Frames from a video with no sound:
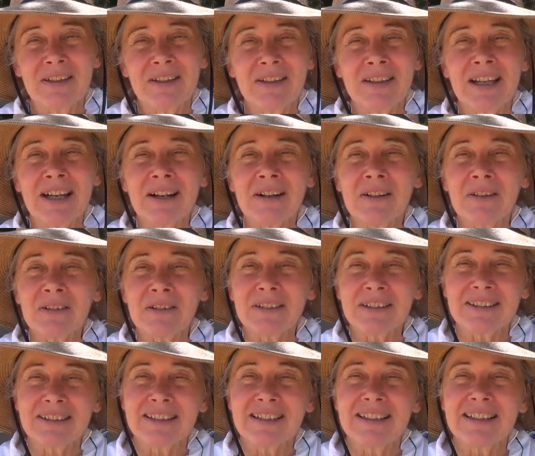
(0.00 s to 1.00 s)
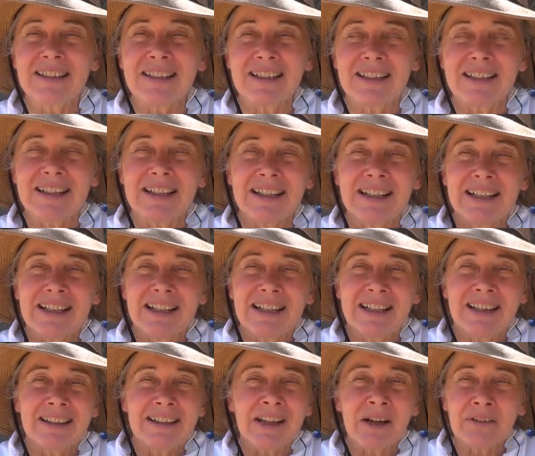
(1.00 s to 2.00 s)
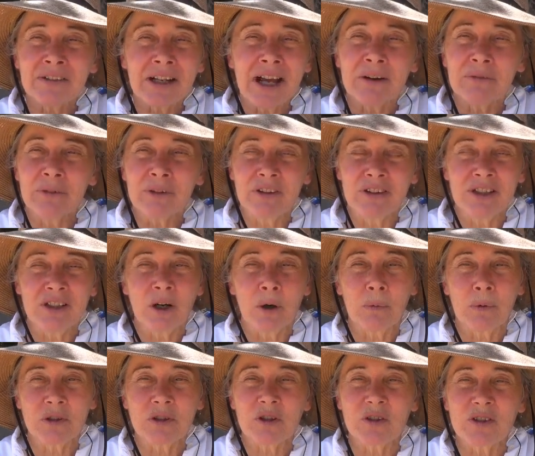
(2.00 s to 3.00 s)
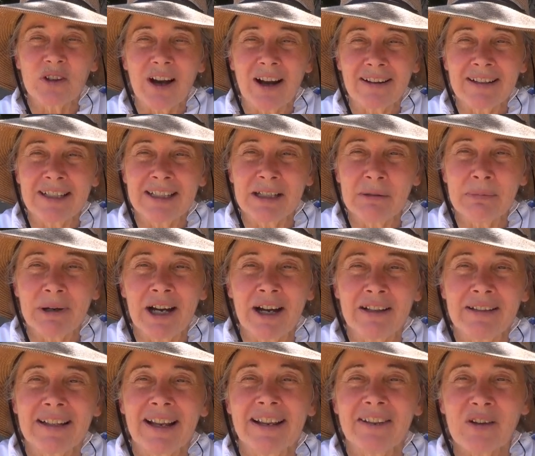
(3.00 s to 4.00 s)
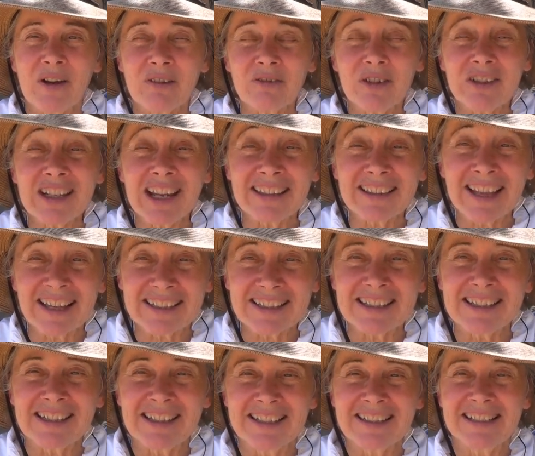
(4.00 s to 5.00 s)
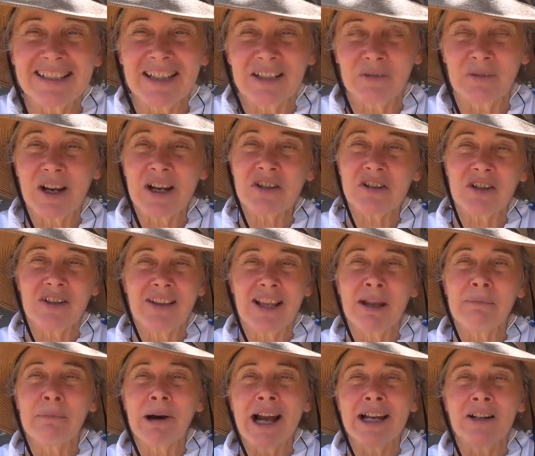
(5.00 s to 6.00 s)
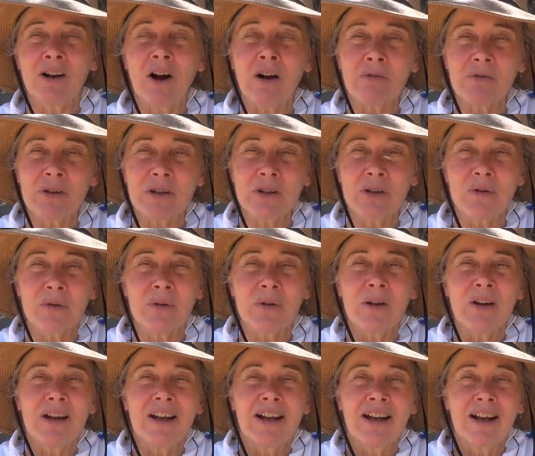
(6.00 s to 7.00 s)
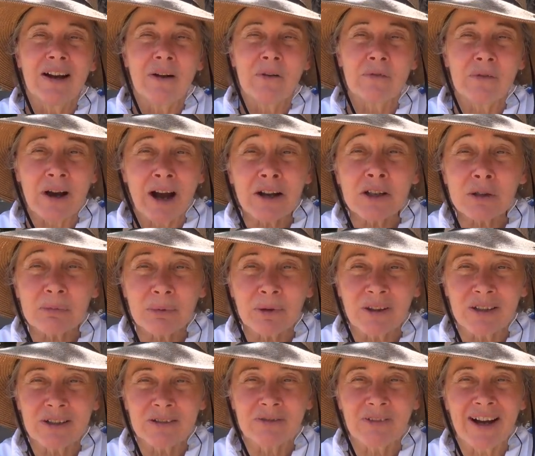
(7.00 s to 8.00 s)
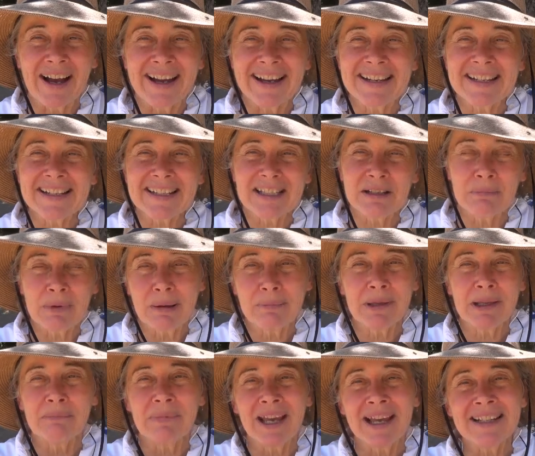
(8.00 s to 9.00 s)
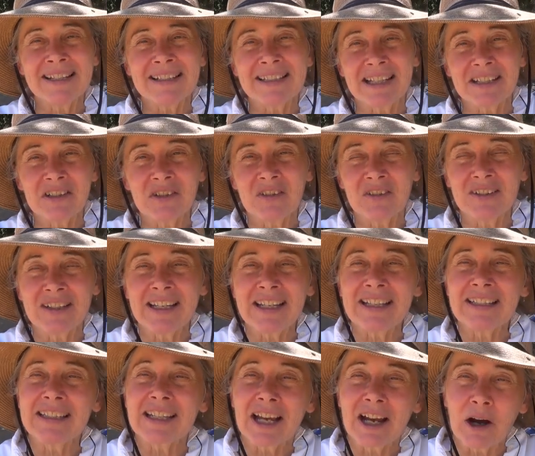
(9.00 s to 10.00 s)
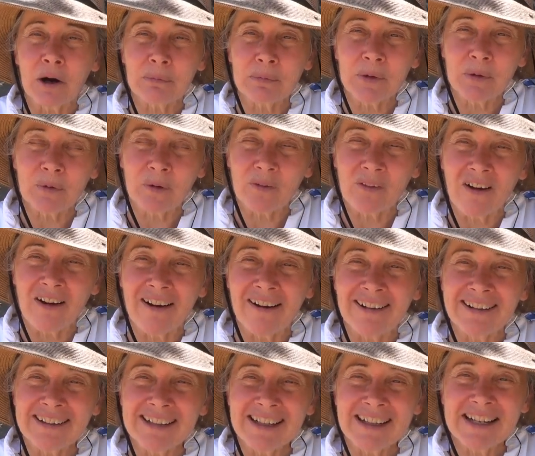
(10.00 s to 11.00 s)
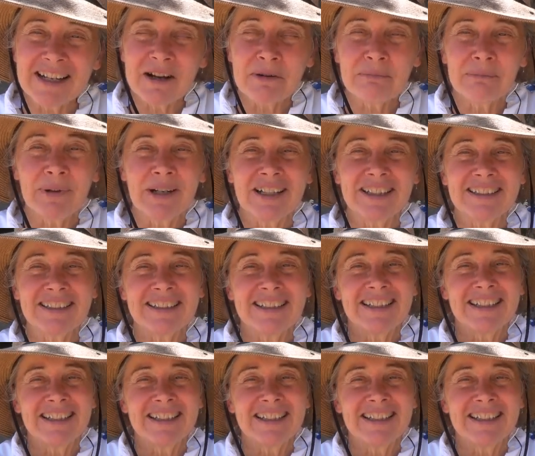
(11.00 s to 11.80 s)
they'll they'll not really know what you're talking about. You have to take that into consideration. They might offer you valuable advice, maybe meds that you need to help you along, but